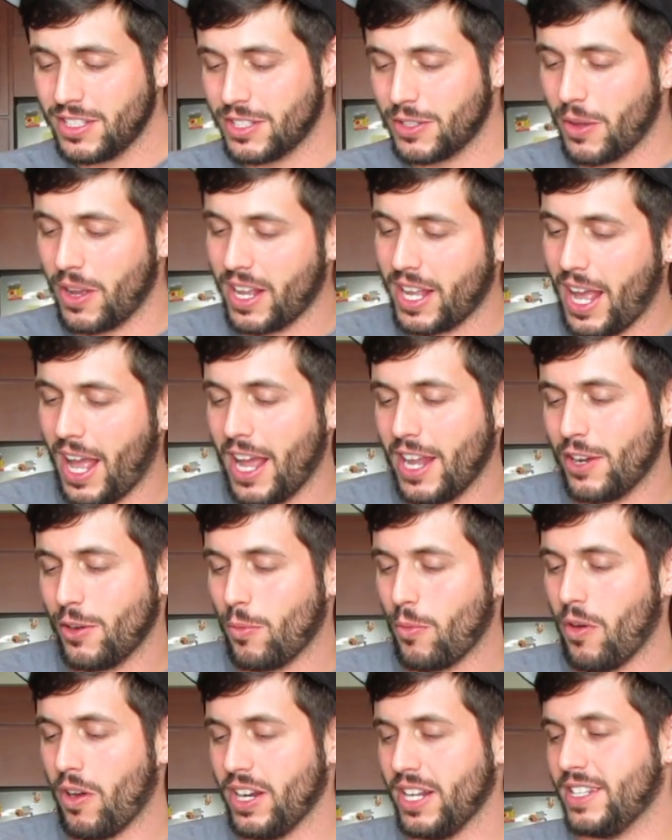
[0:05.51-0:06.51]
so I kind
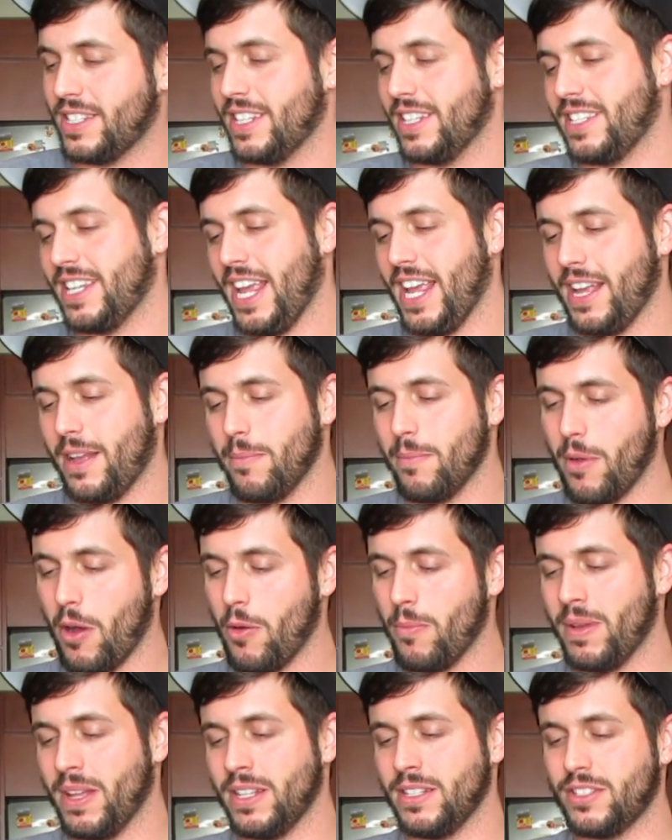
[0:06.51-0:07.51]
of wanted to take a
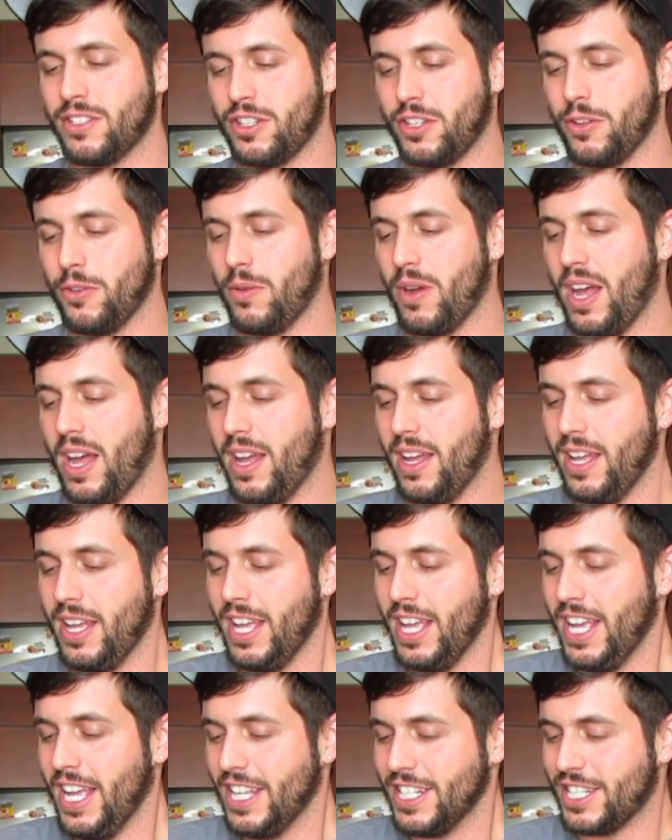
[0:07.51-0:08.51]
moment to uh,
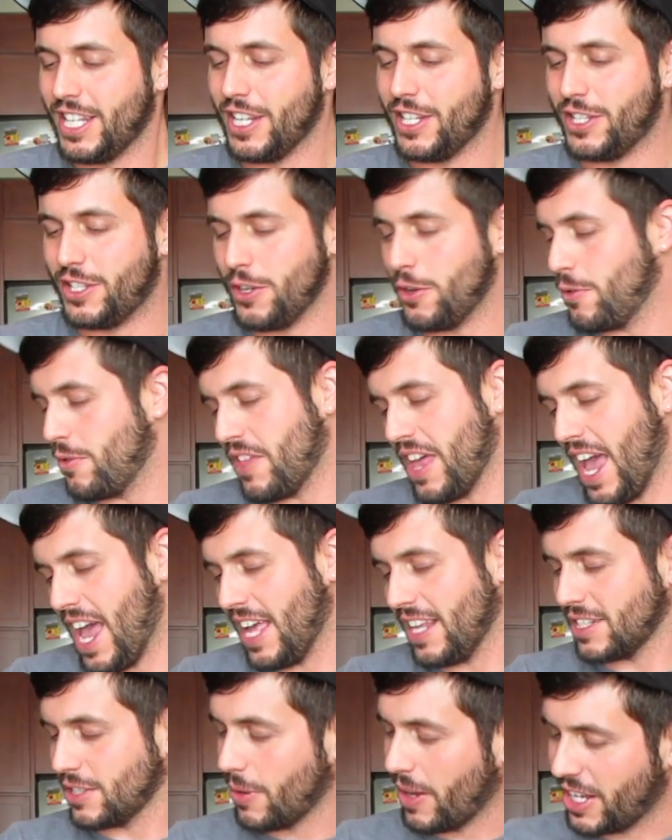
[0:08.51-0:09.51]
to do
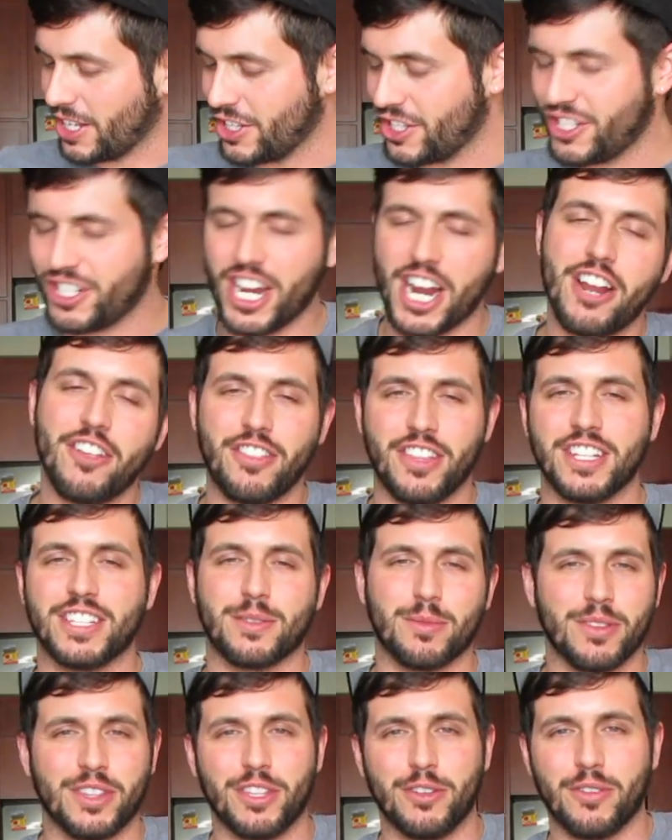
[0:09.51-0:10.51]
that so I could share
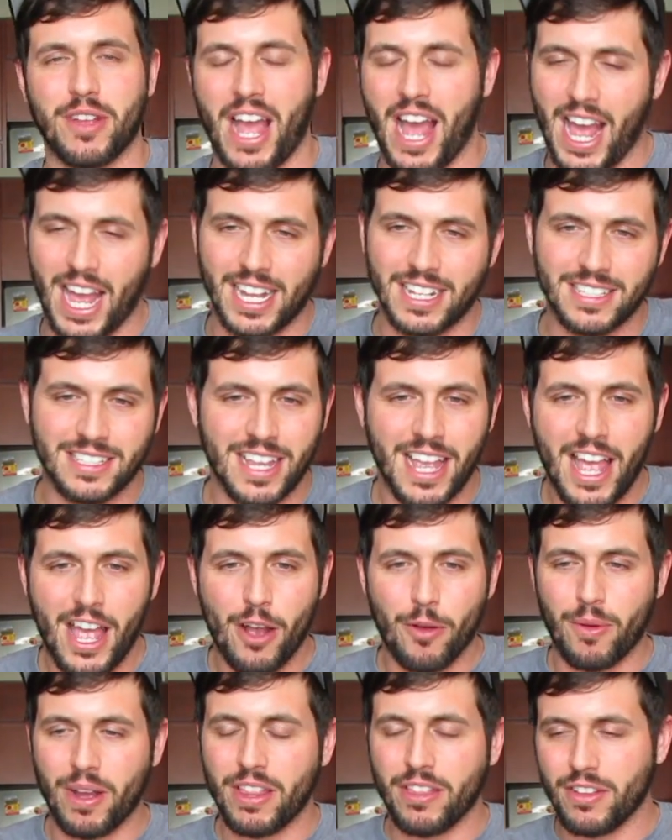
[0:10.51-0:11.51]
this with you guys,
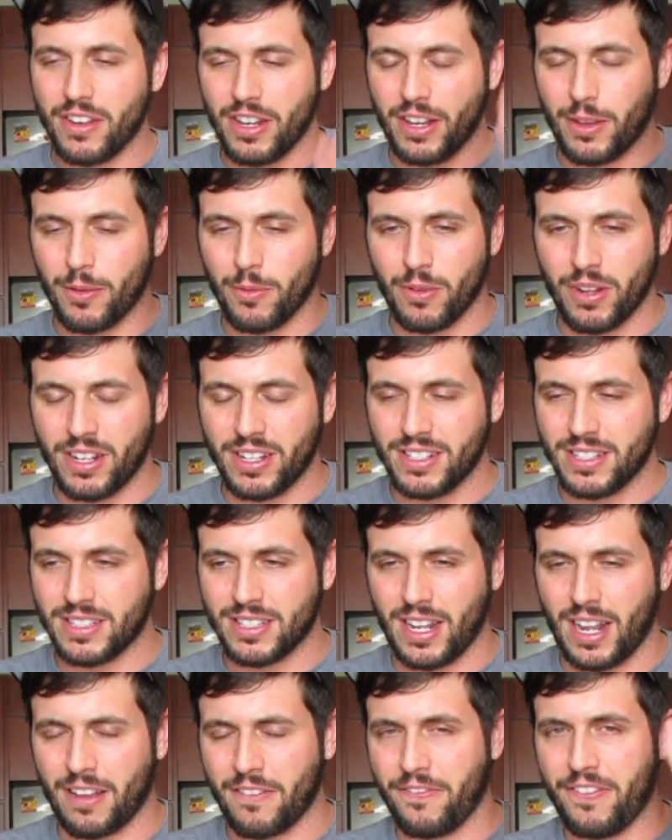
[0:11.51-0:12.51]
whether, whether
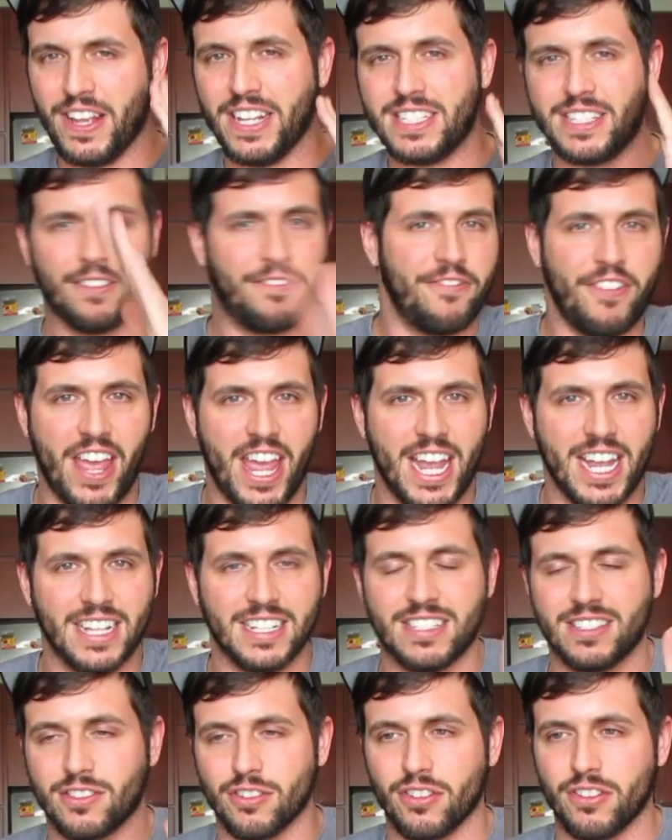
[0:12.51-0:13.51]
it's like face to
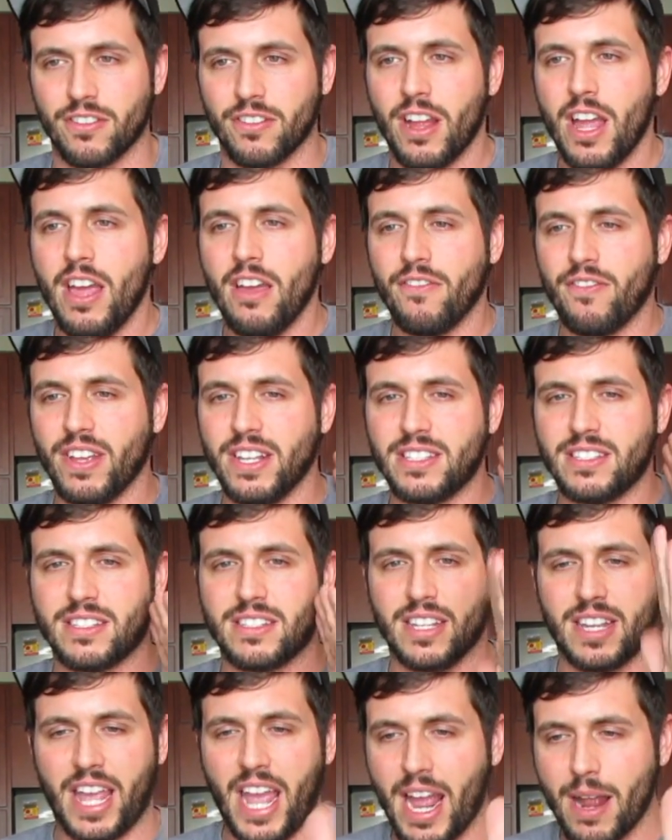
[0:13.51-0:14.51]
face or face
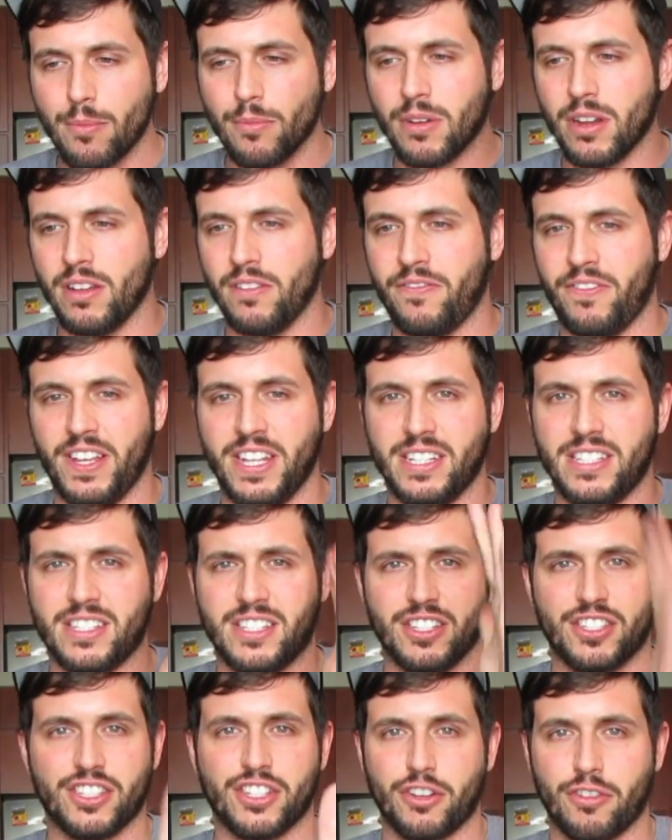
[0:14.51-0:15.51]
to camera, face
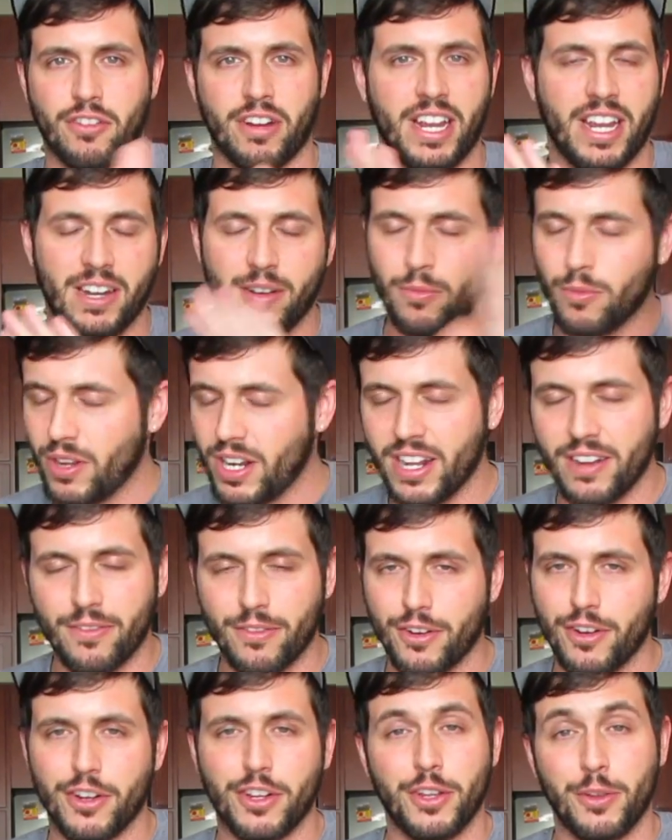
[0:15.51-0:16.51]
to screen,
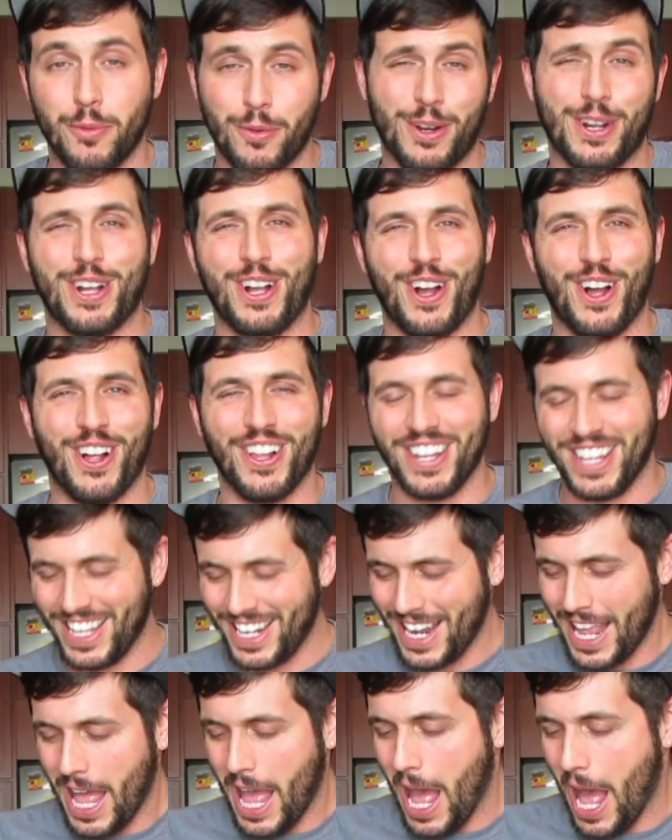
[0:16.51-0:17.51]
whatever you want to call
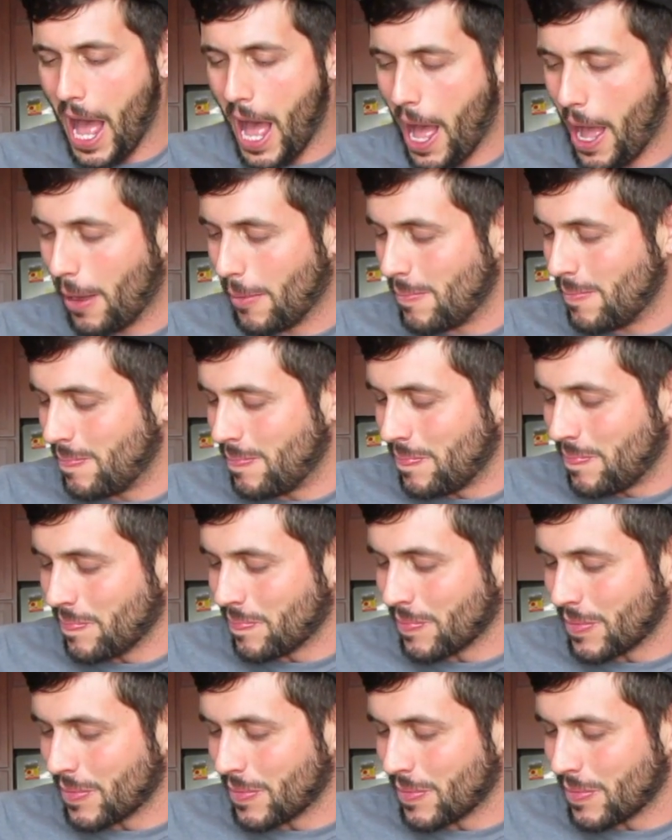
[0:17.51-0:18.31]
it. Um,